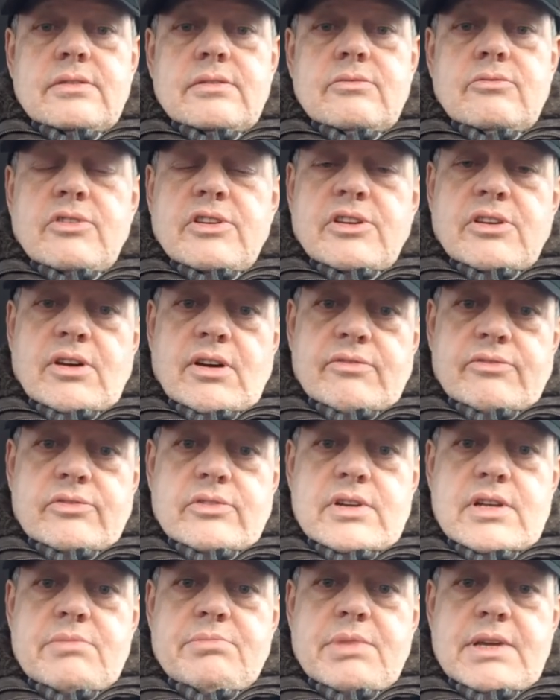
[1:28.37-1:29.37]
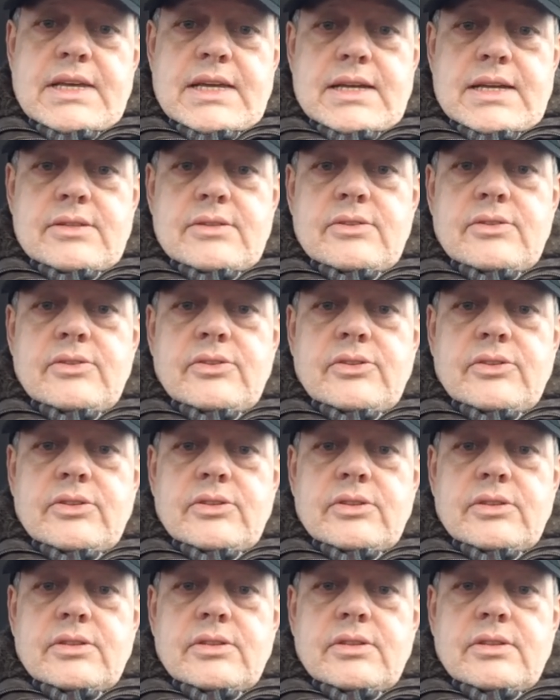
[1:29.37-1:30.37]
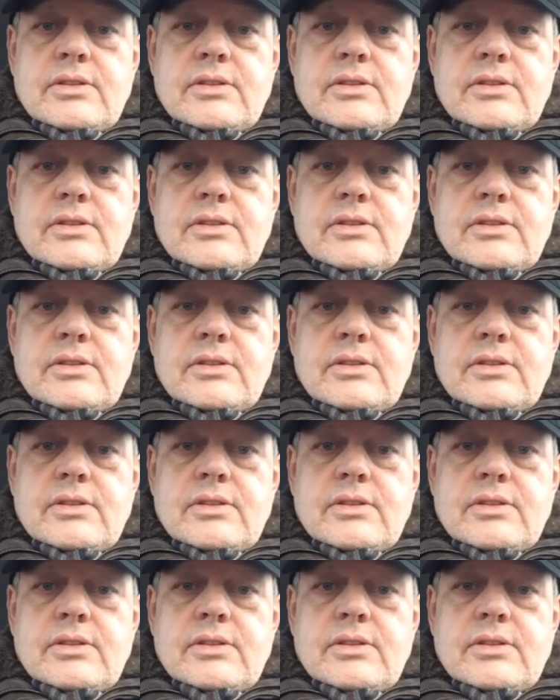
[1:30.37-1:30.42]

recovery begins